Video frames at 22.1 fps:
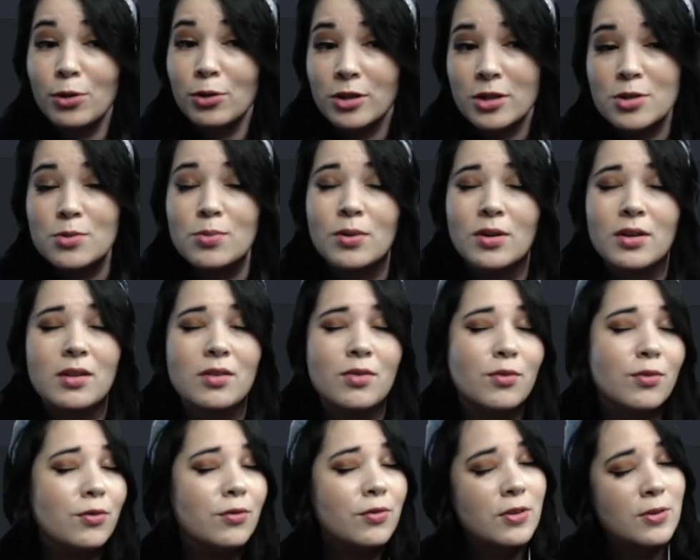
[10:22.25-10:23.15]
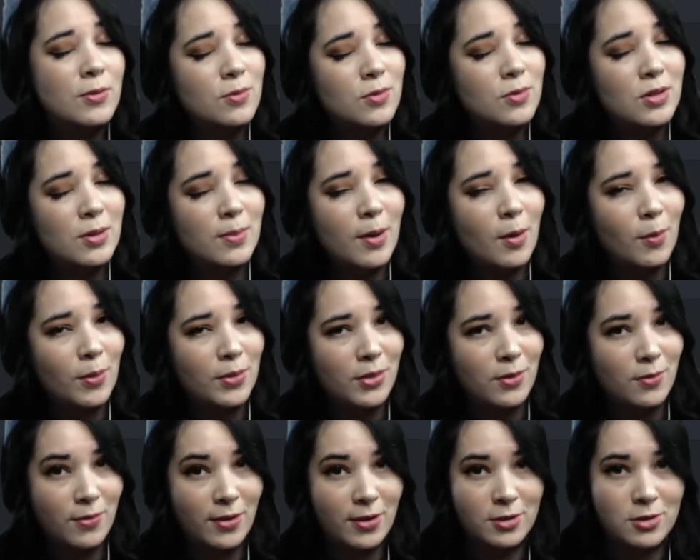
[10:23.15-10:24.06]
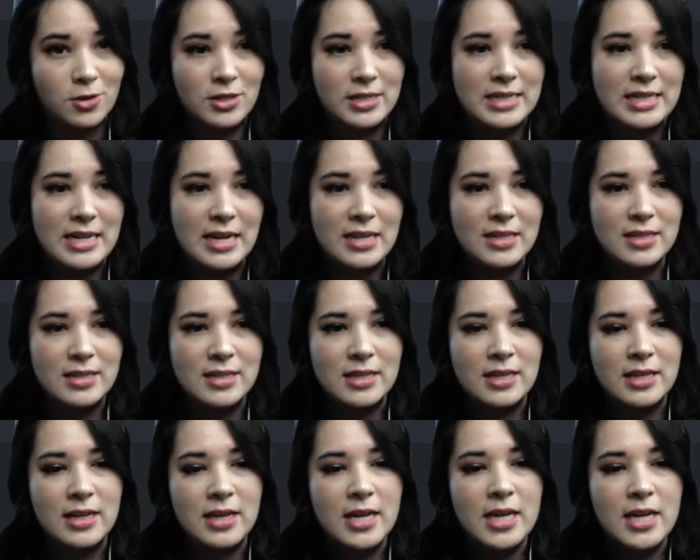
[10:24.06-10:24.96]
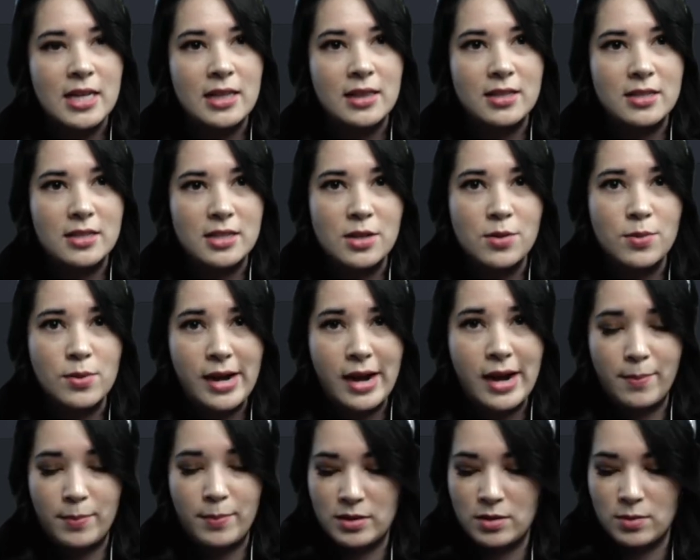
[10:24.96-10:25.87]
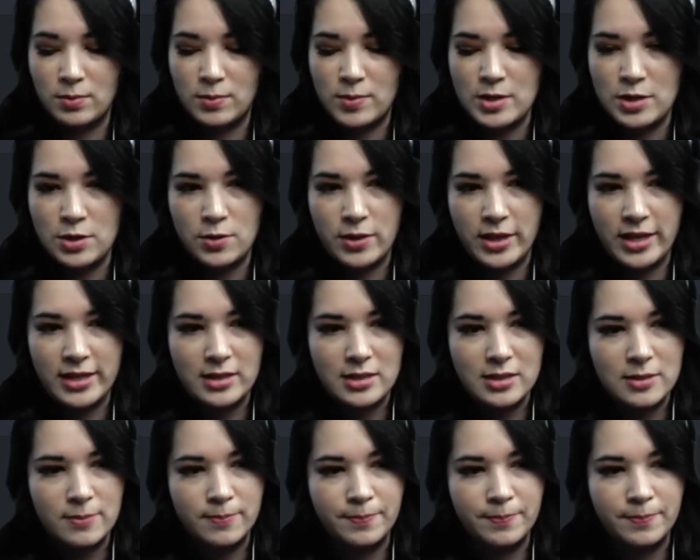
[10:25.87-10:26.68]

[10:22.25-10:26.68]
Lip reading: because we're confused about what the function does. Let's see what happens when we do this.